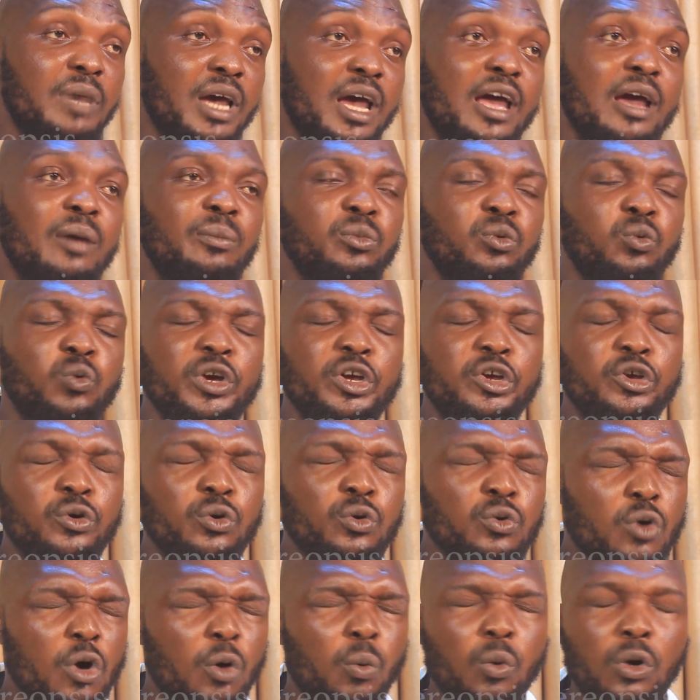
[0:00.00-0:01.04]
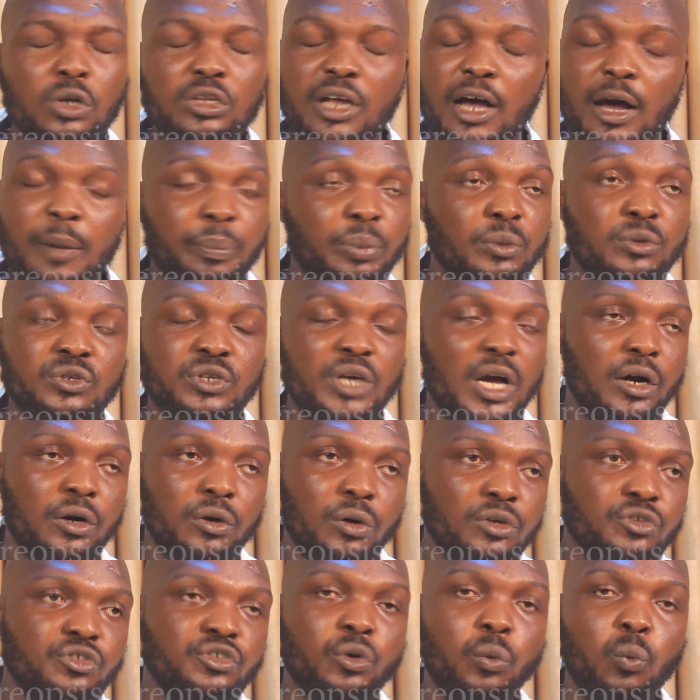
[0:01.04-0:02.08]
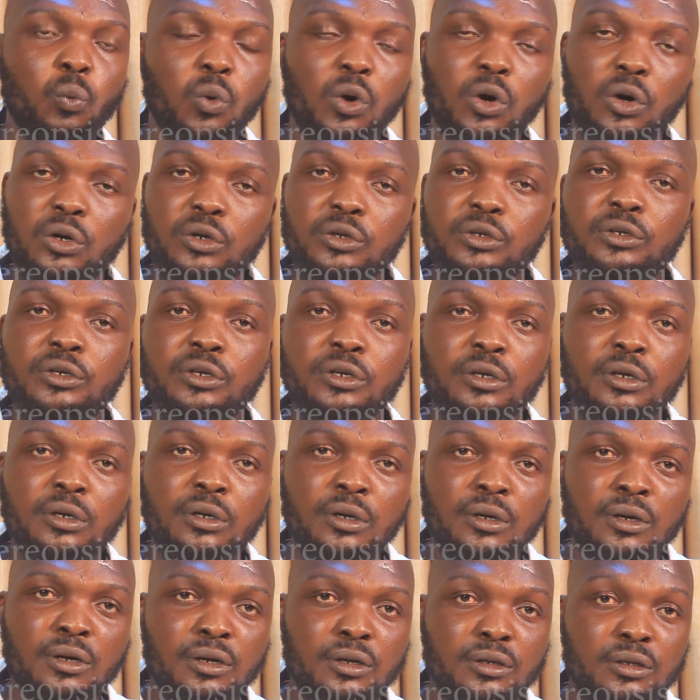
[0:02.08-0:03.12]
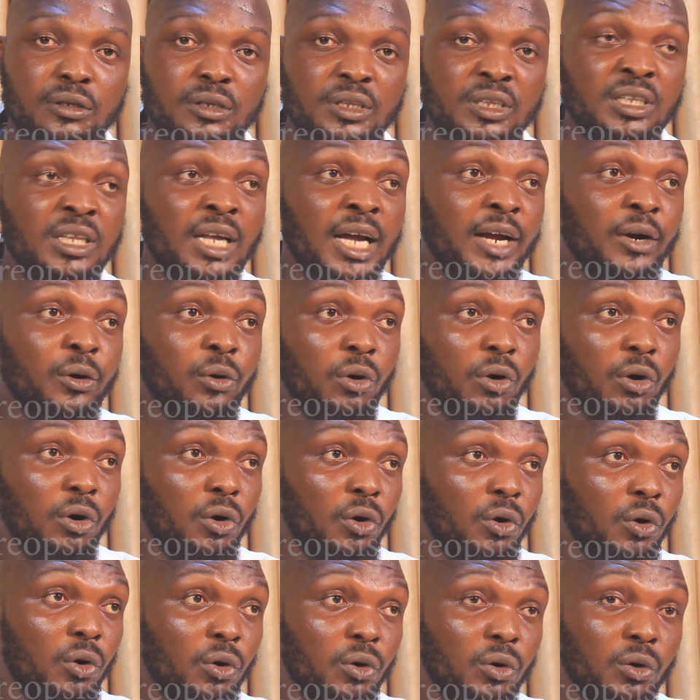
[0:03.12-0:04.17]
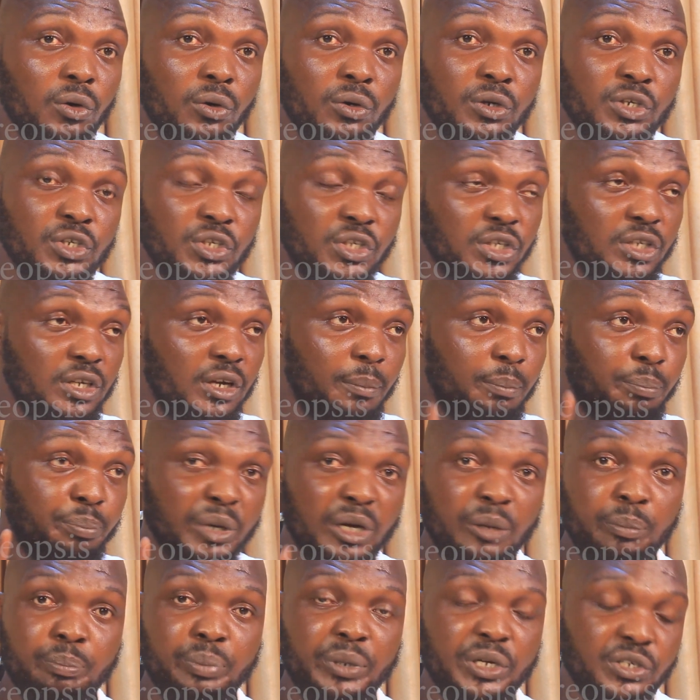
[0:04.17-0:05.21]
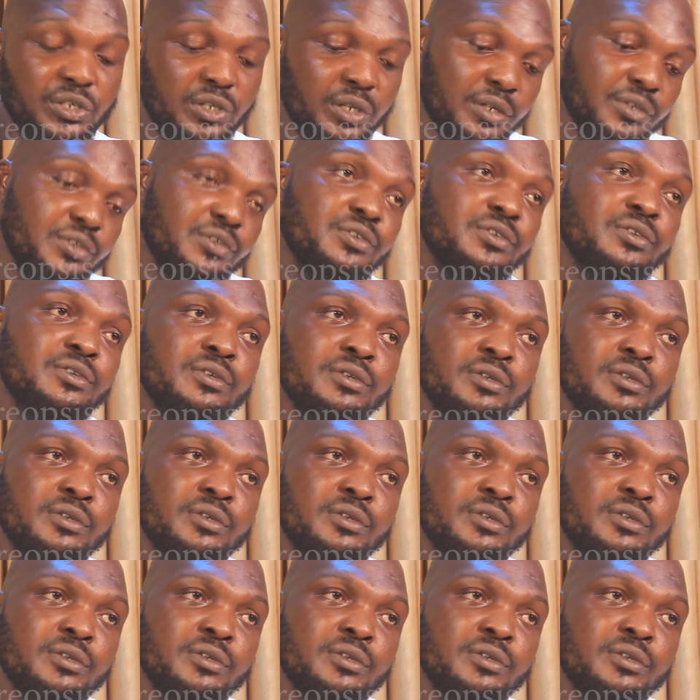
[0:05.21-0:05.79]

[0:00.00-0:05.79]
mayhem. You know what happens across the world. Terror is a big business.